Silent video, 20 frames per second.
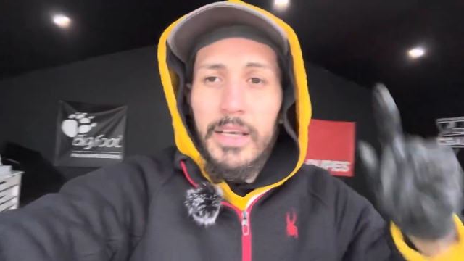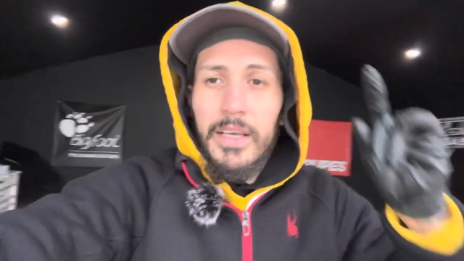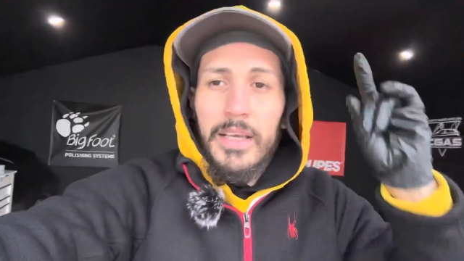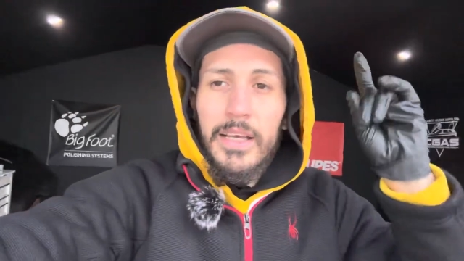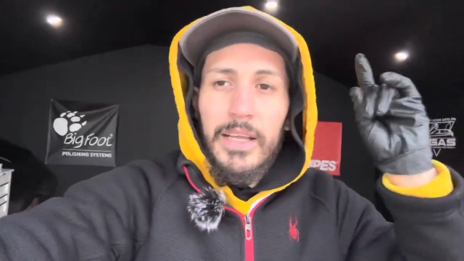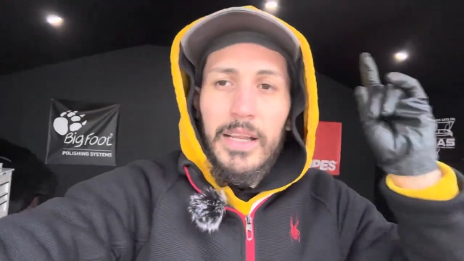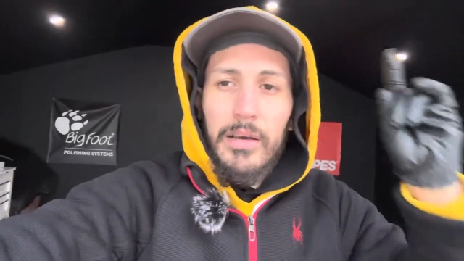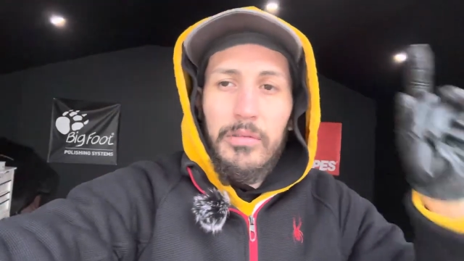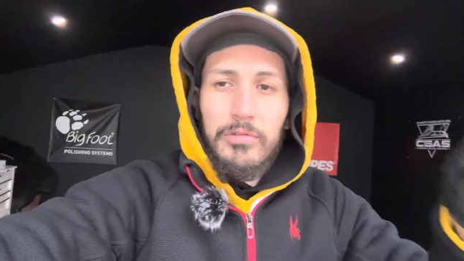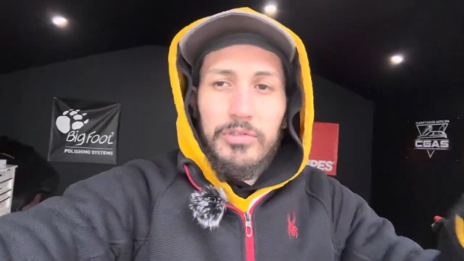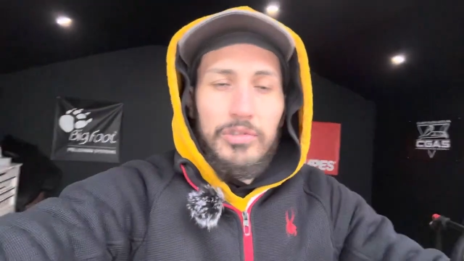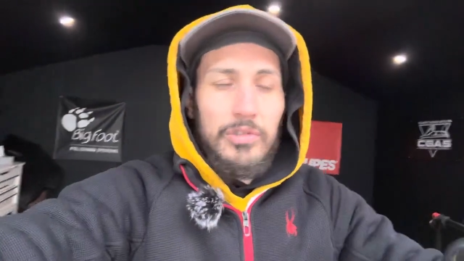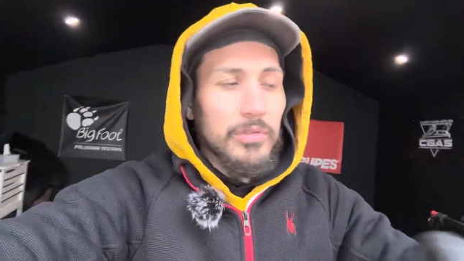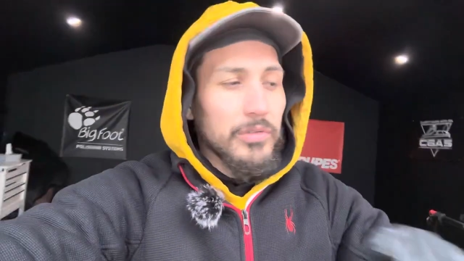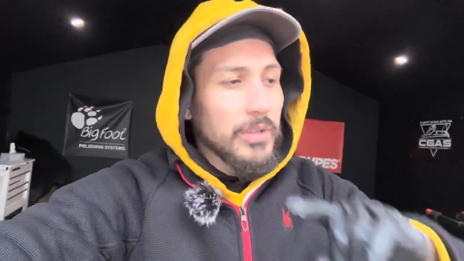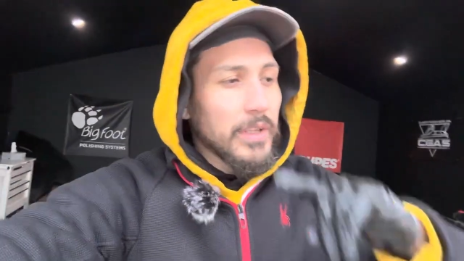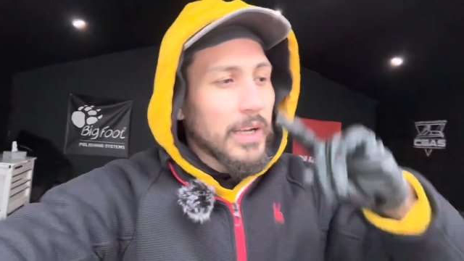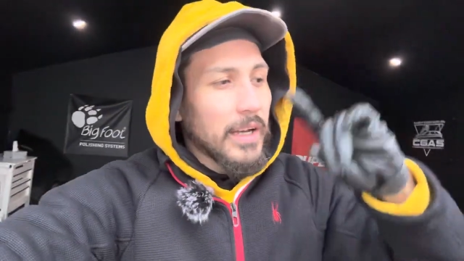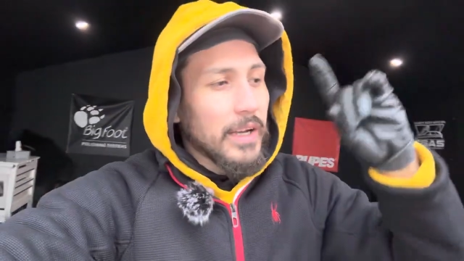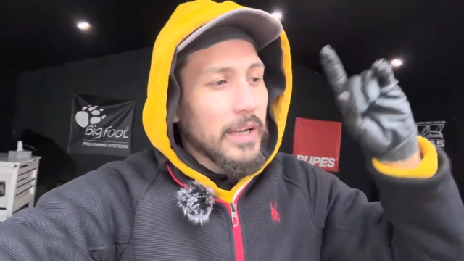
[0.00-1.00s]
and I will show you
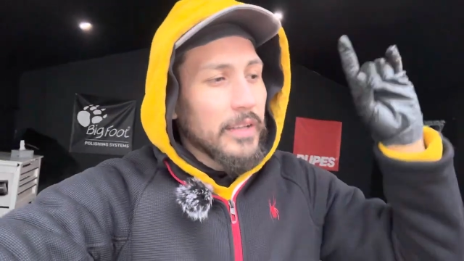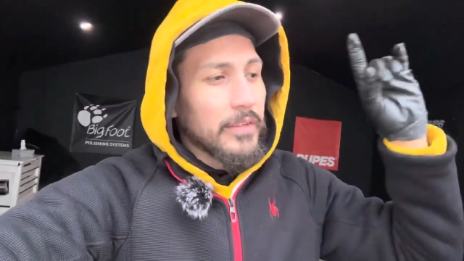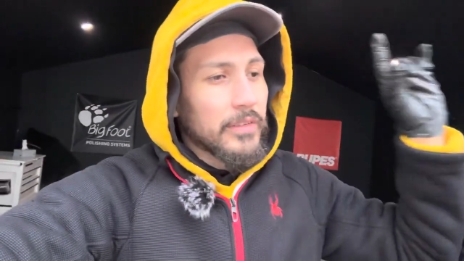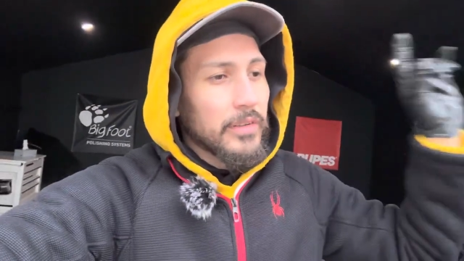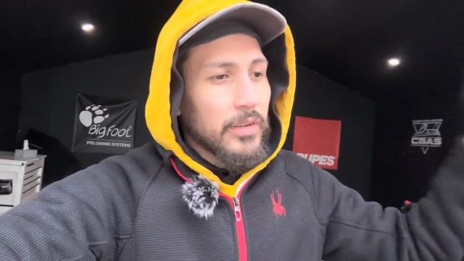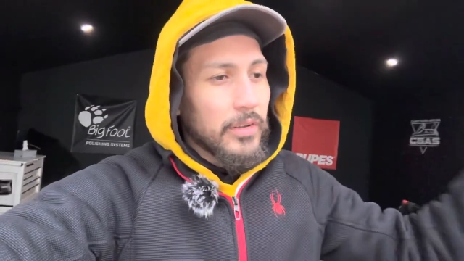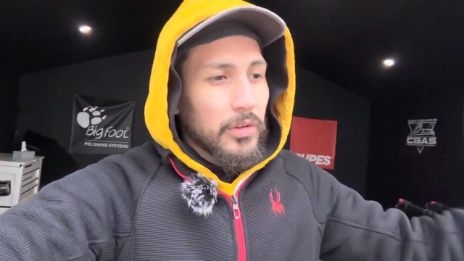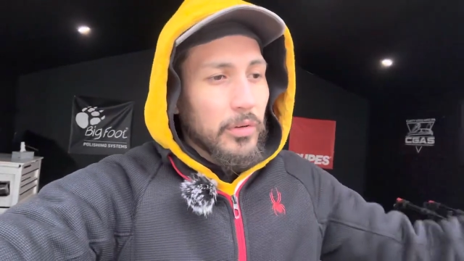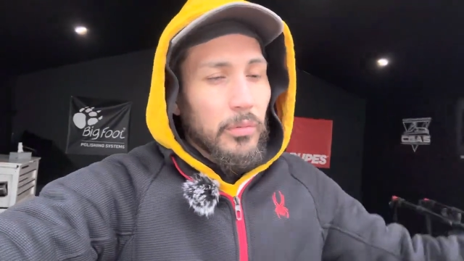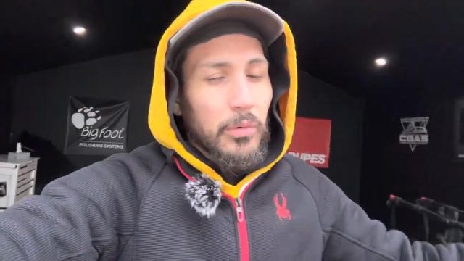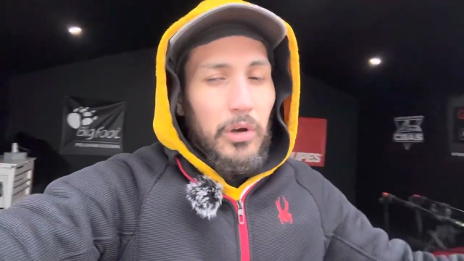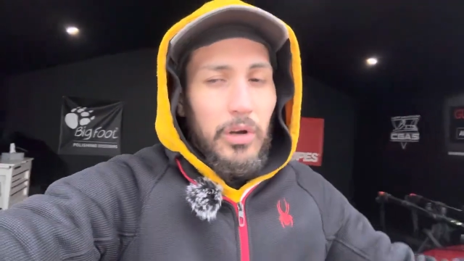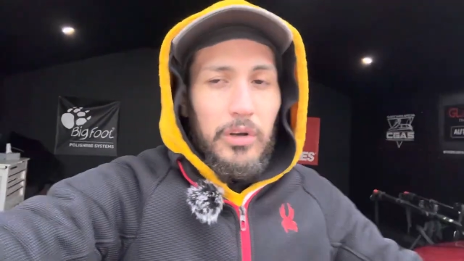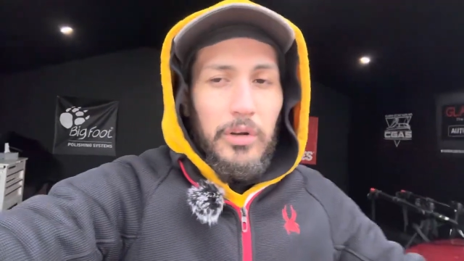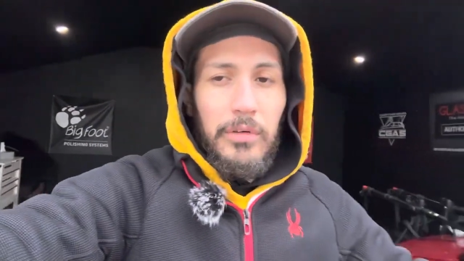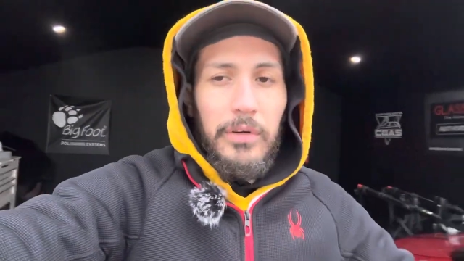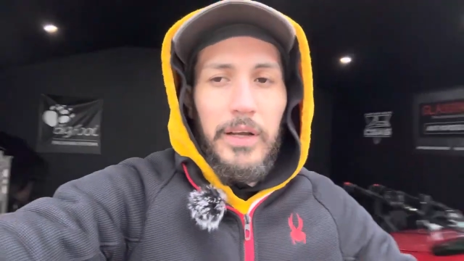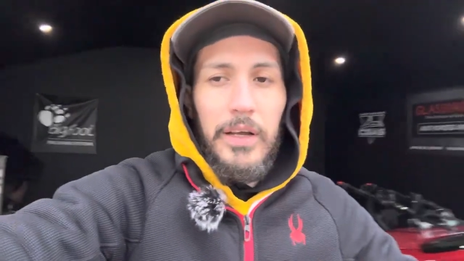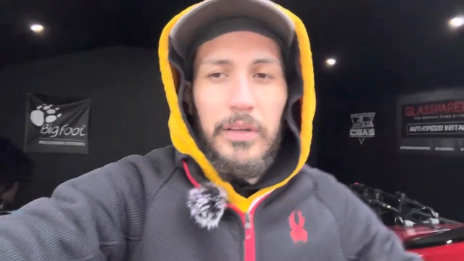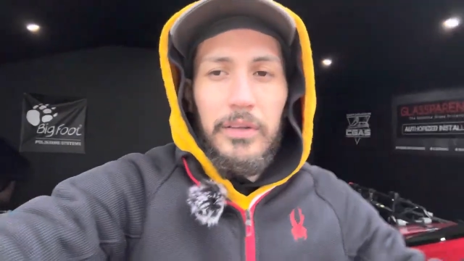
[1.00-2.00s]
guys the walk
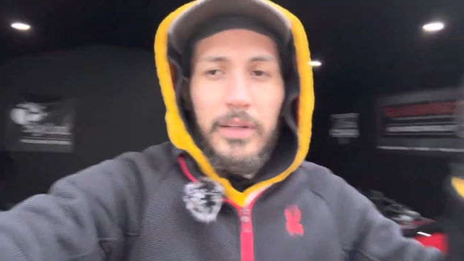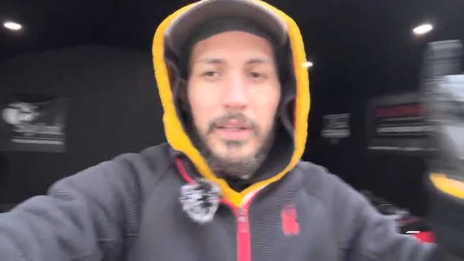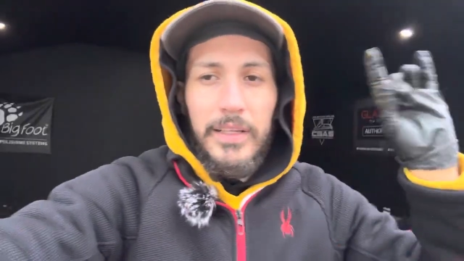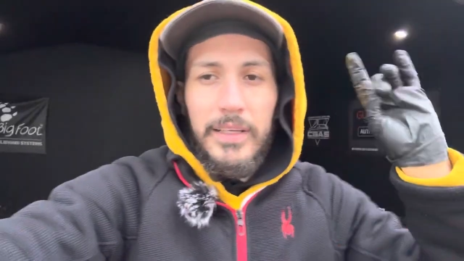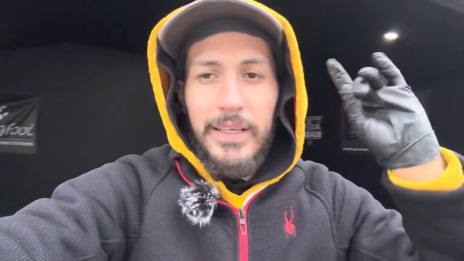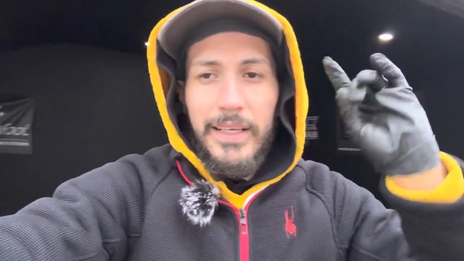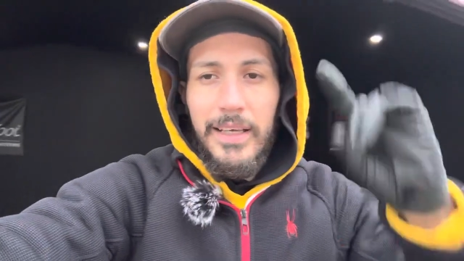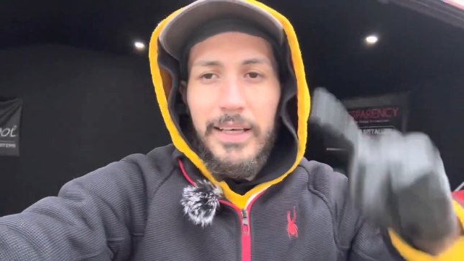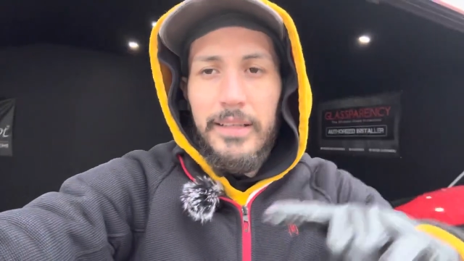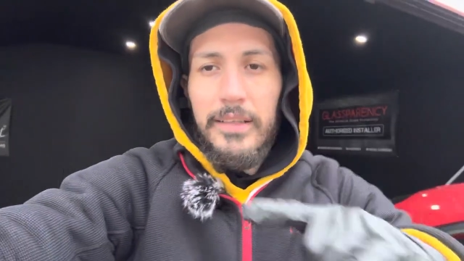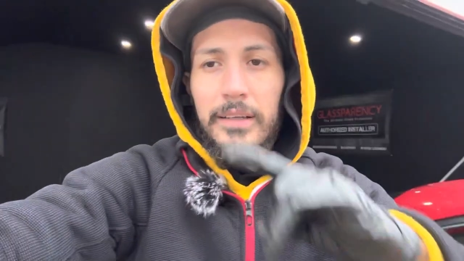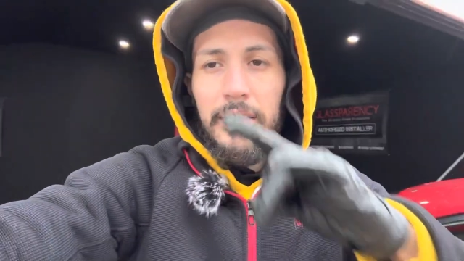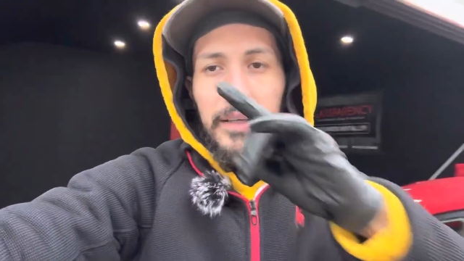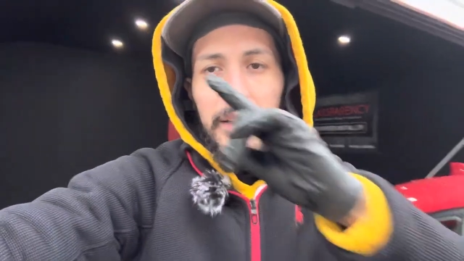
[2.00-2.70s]
around. And again,